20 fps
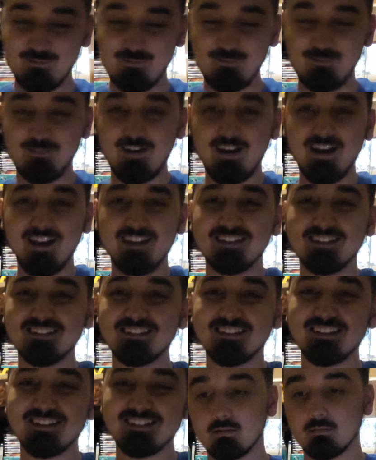
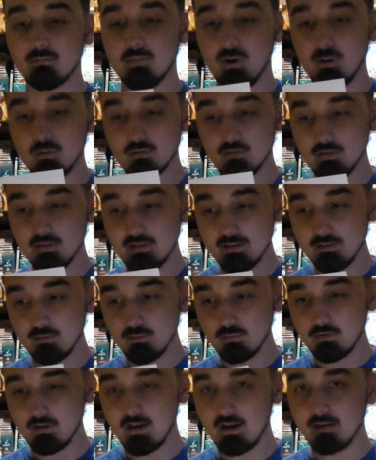Finally. Bro,
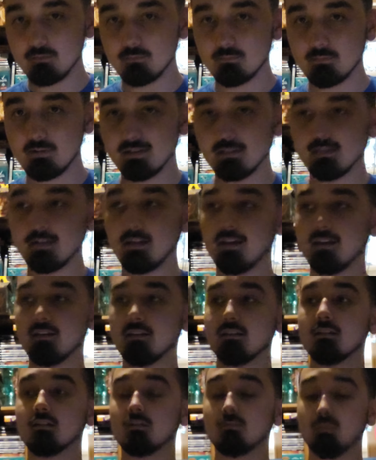legal document. Get out of
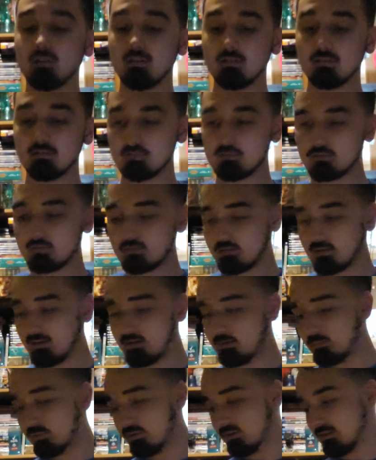here, bro. I
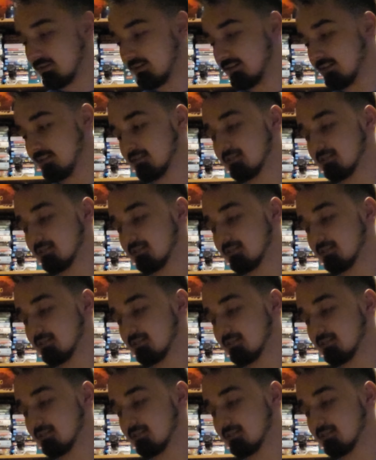ain't playing.